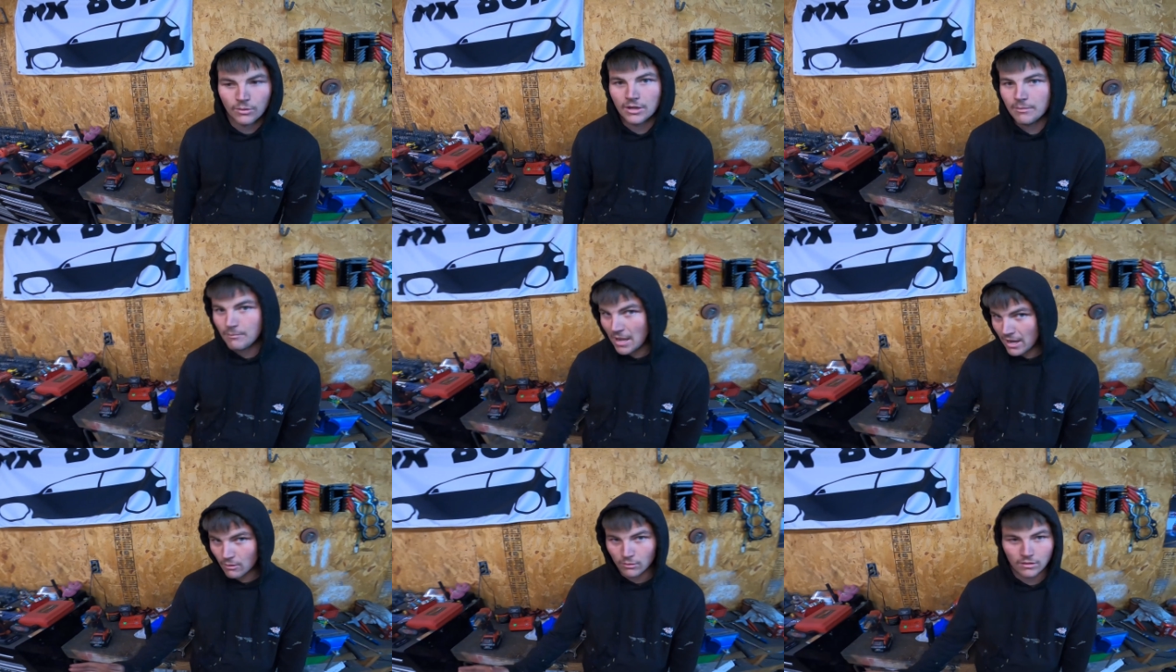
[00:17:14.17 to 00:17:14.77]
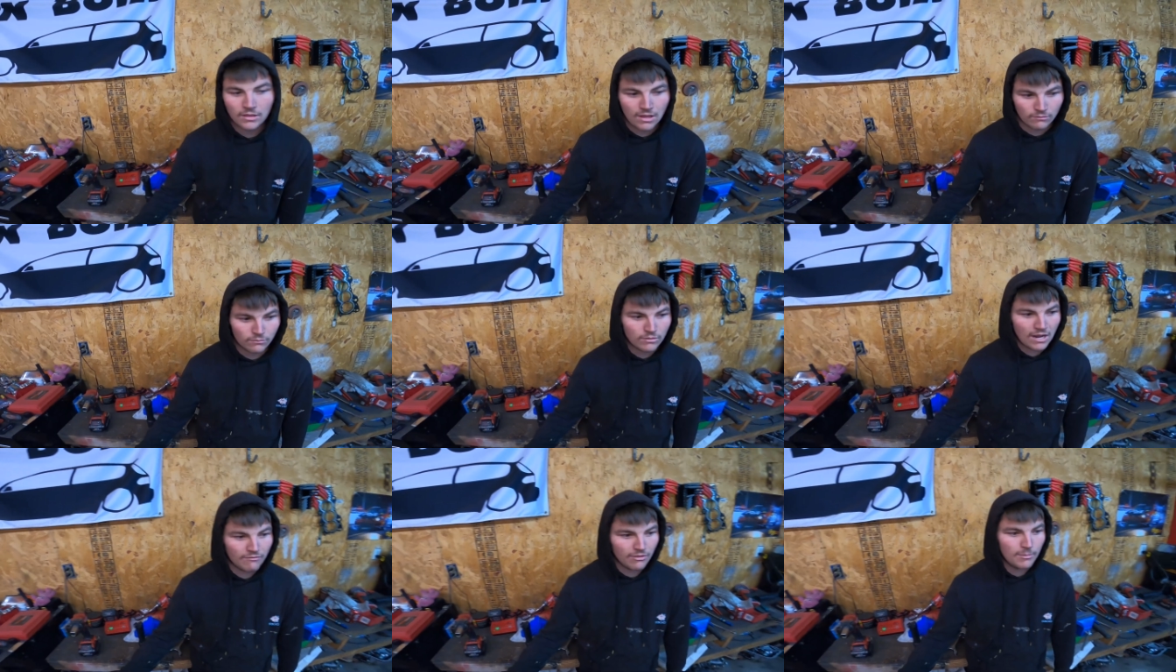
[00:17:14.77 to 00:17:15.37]
It wouldn't bang
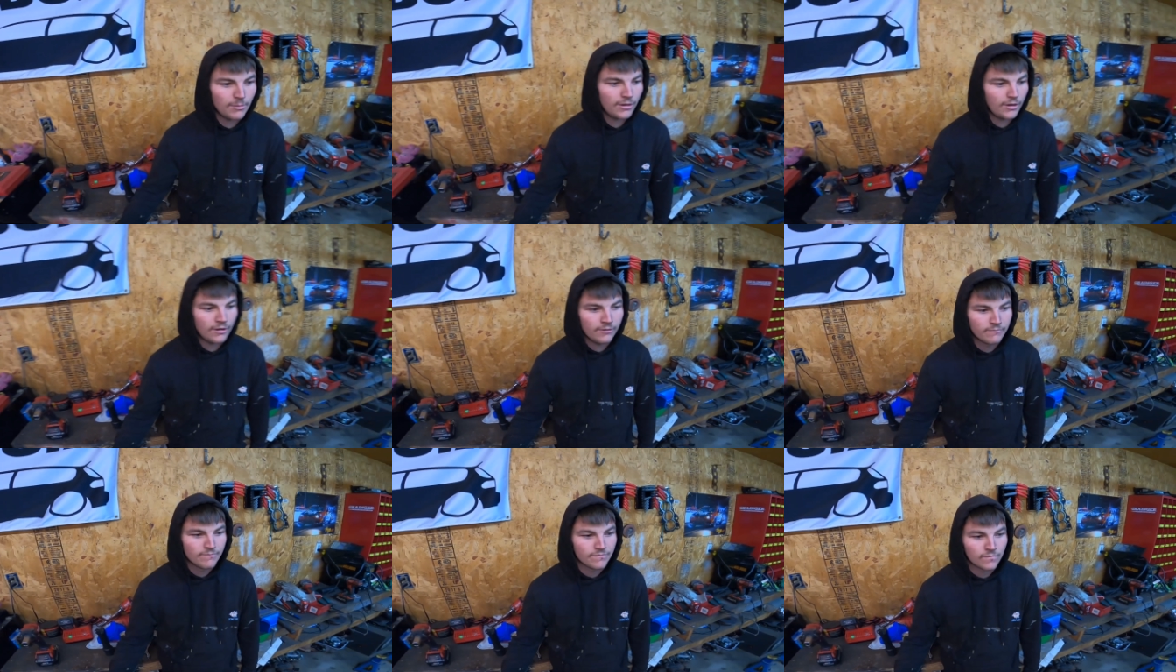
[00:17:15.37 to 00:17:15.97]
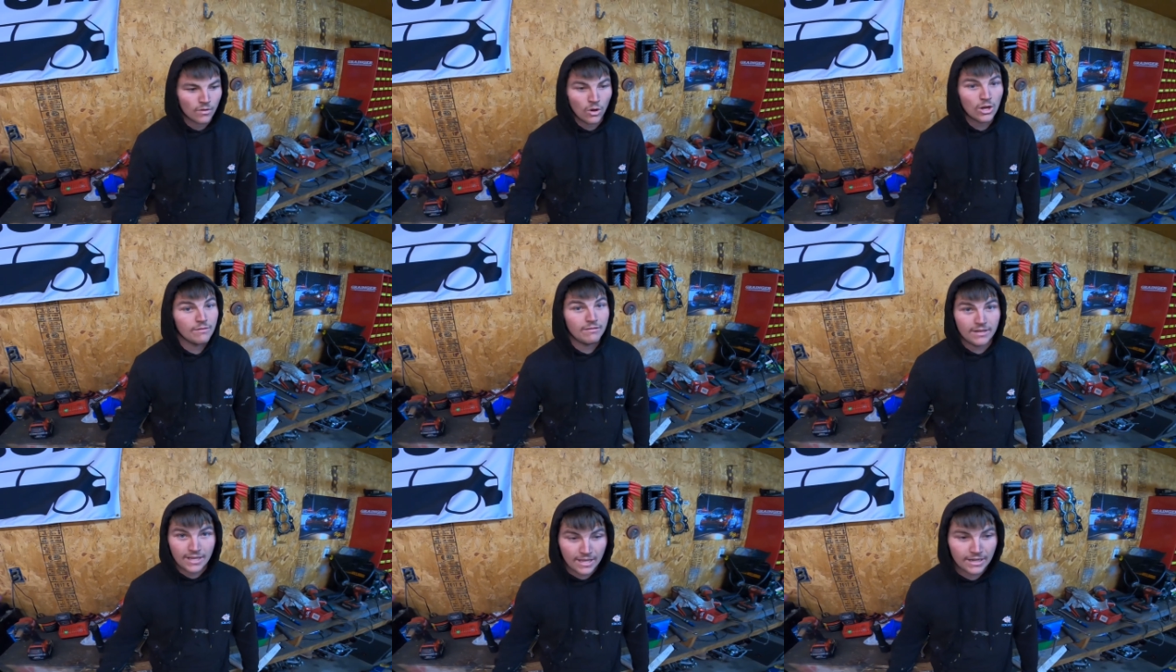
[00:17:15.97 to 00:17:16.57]
rev limiter or
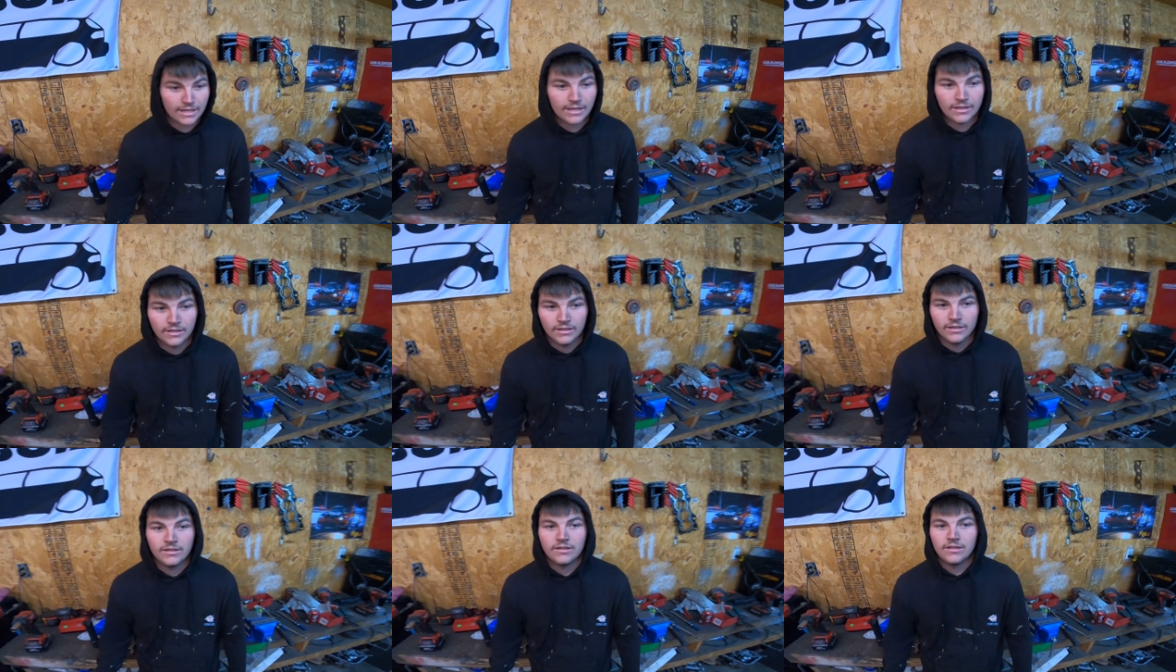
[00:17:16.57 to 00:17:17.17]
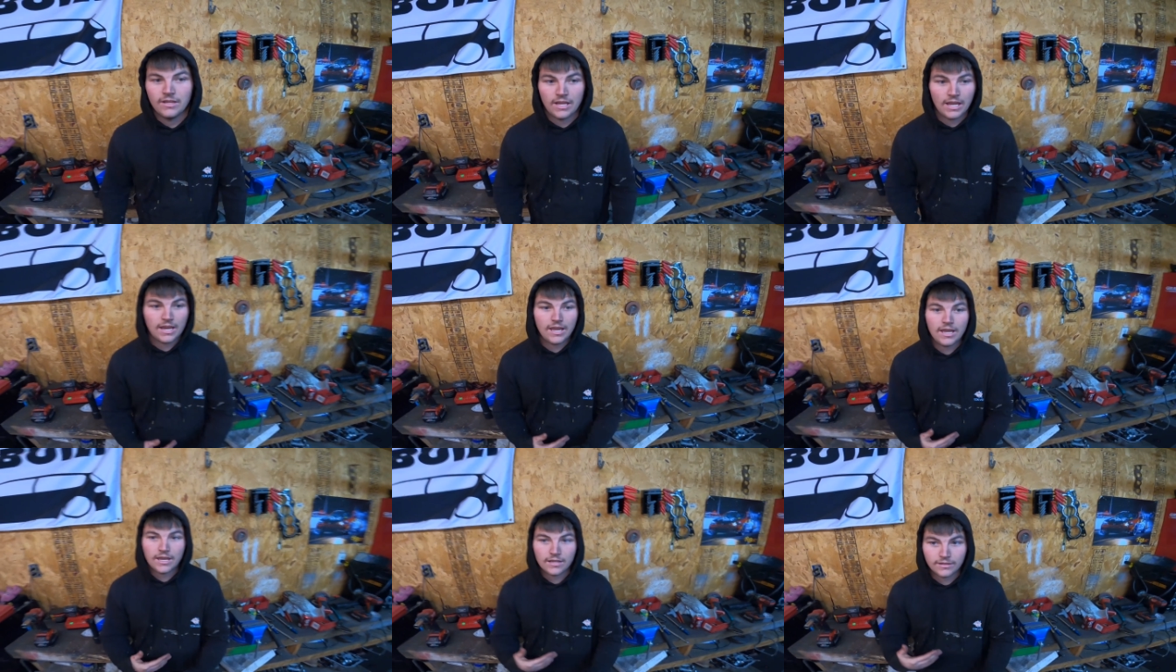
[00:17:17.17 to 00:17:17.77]
even hit it,
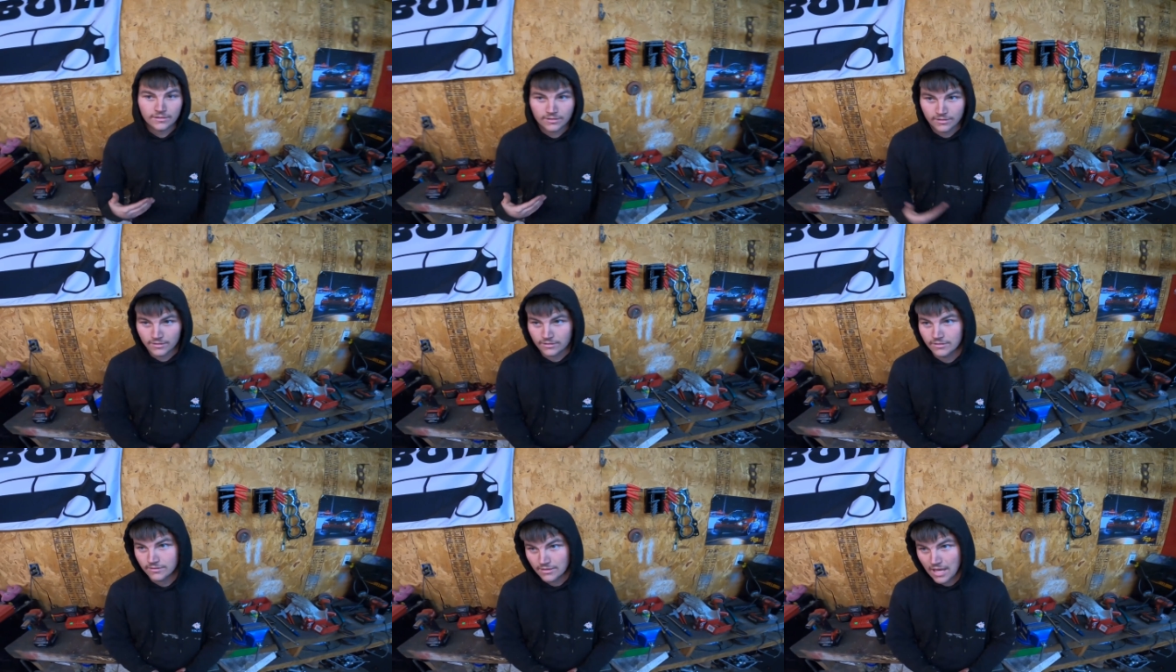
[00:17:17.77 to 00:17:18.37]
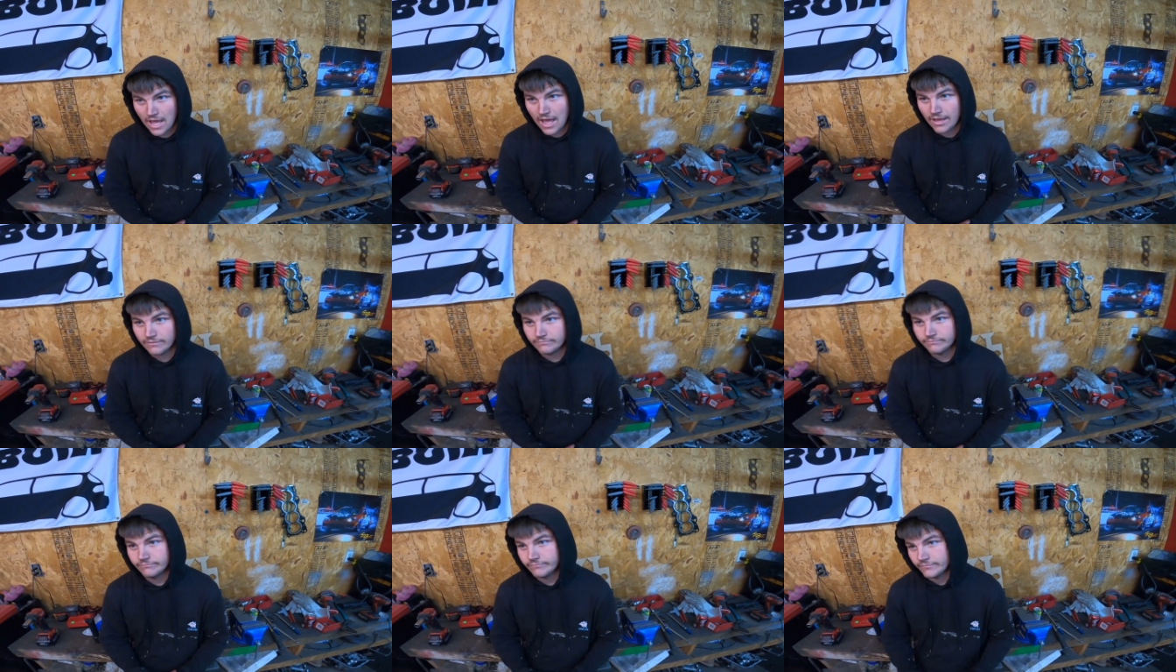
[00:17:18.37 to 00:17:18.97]
and
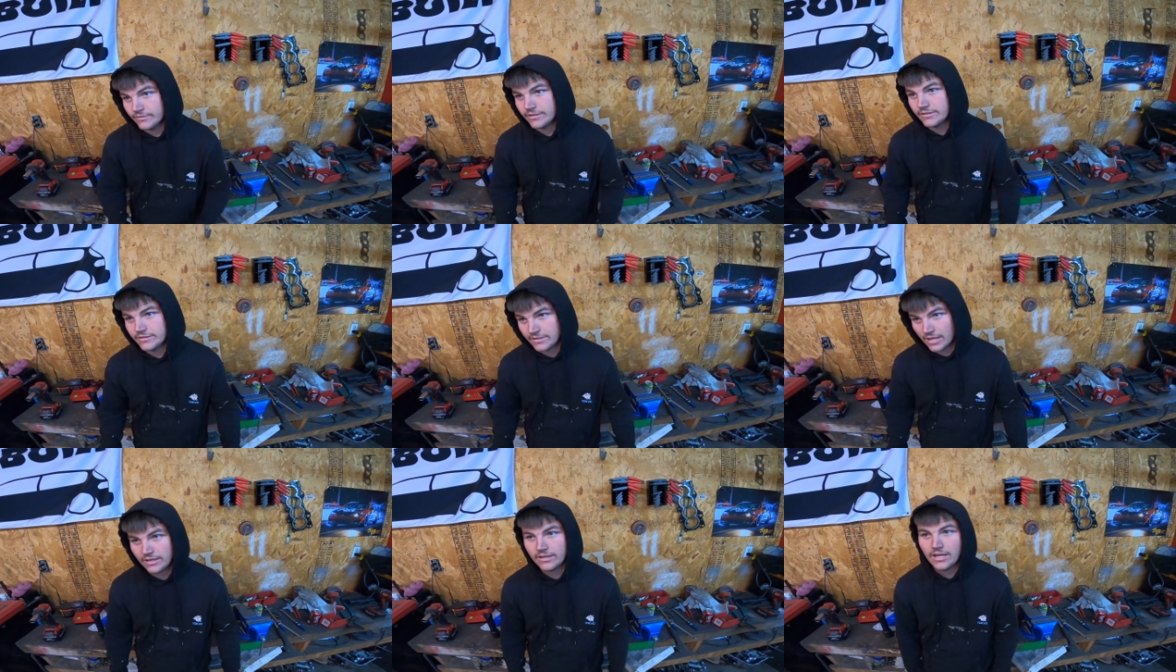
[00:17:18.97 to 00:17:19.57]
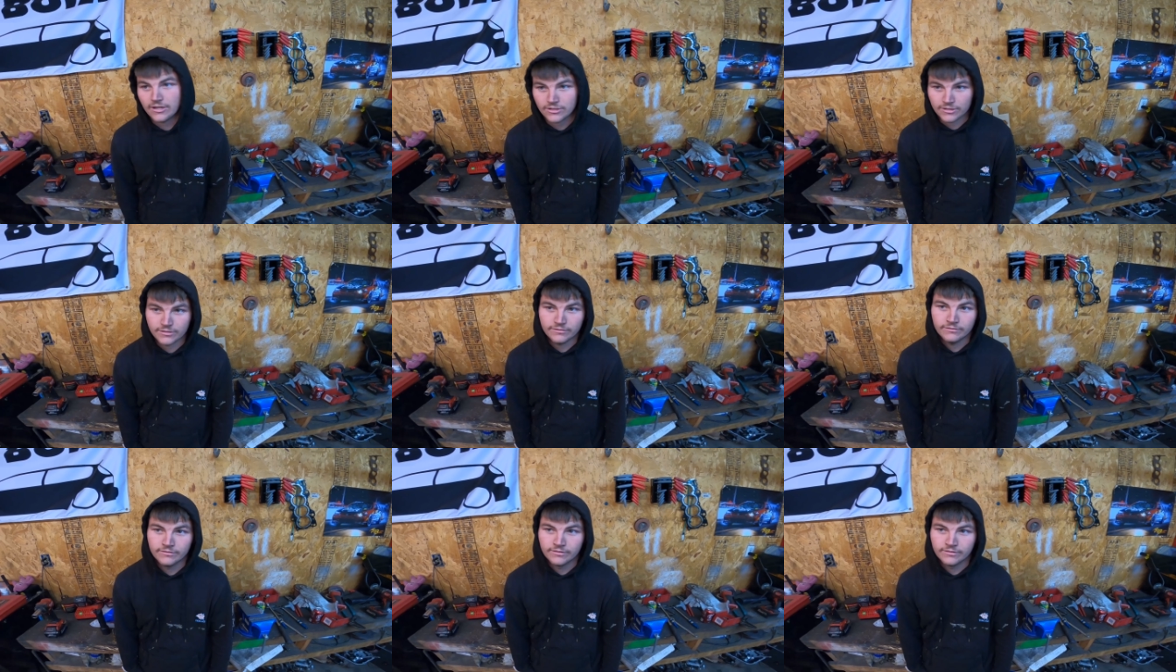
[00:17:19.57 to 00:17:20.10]
that is detonation.